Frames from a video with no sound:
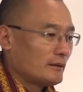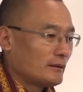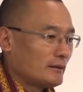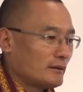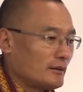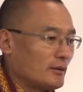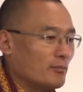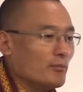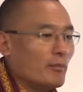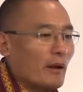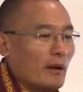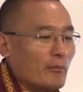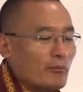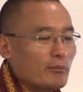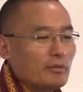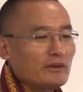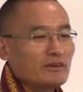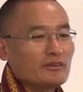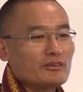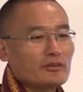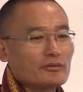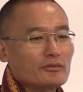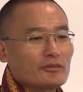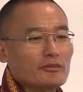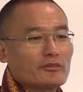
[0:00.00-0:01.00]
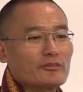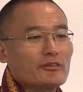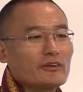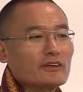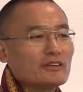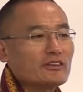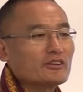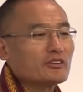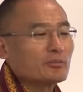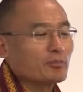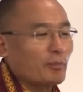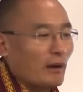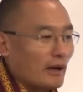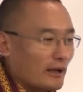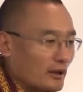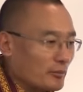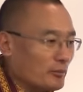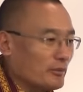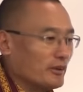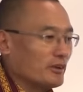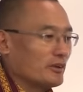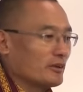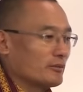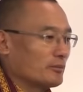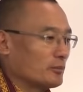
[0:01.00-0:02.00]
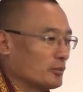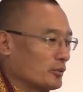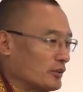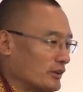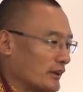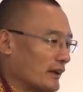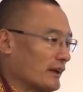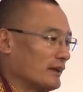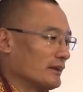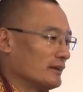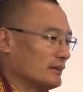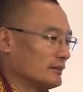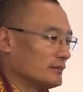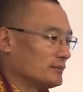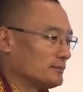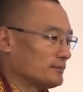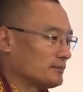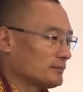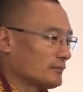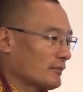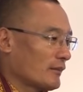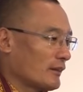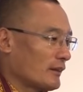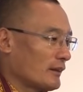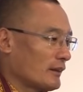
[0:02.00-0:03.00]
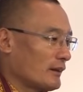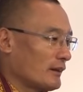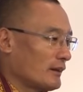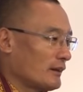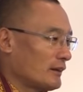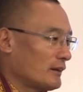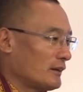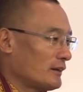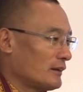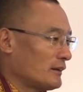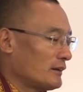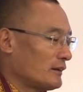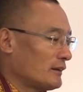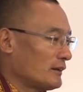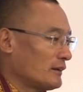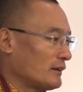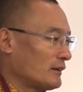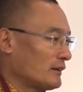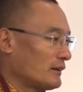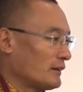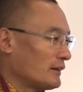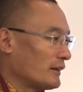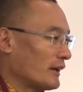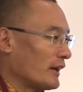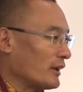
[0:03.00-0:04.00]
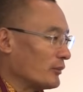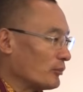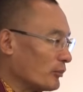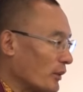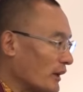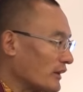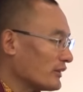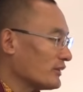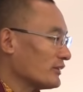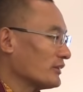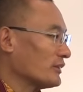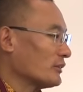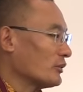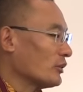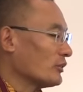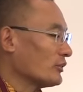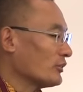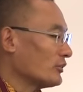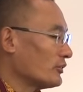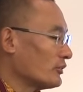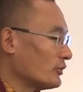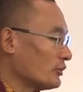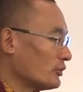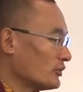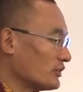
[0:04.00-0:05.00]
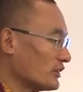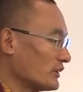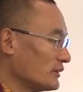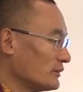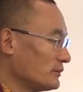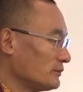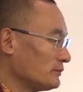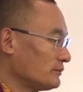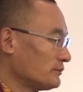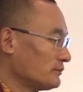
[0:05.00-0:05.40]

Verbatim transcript: The members of the first Parliament of Bhutan had passed the Constitution,